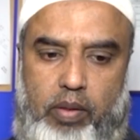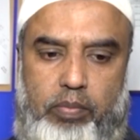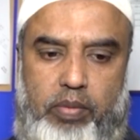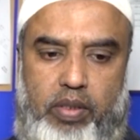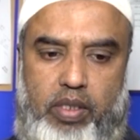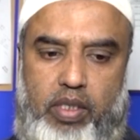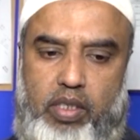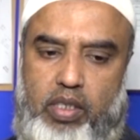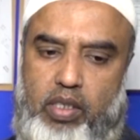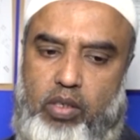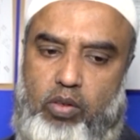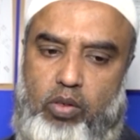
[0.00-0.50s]
I've
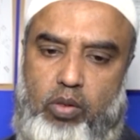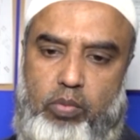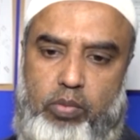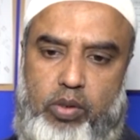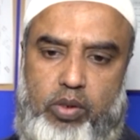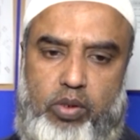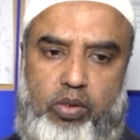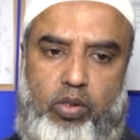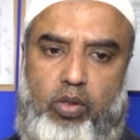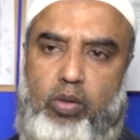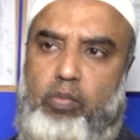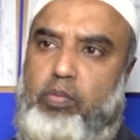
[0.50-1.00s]
been here
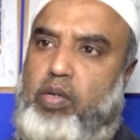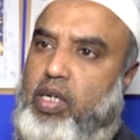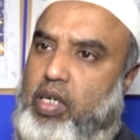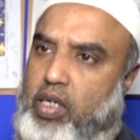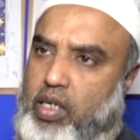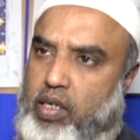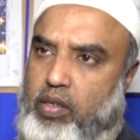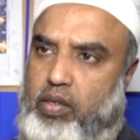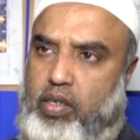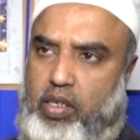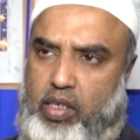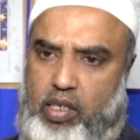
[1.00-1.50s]
almost all my
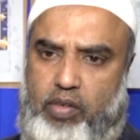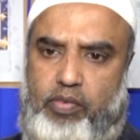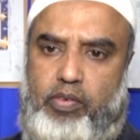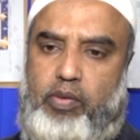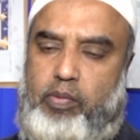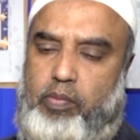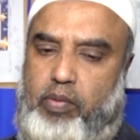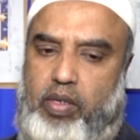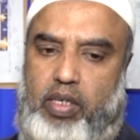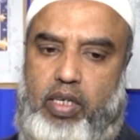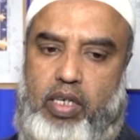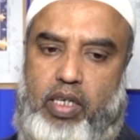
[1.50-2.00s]
life, half of
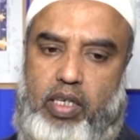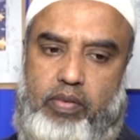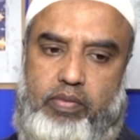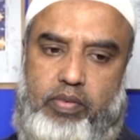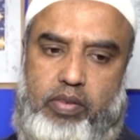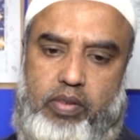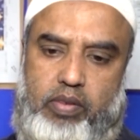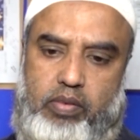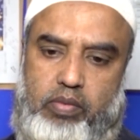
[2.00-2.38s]
my life,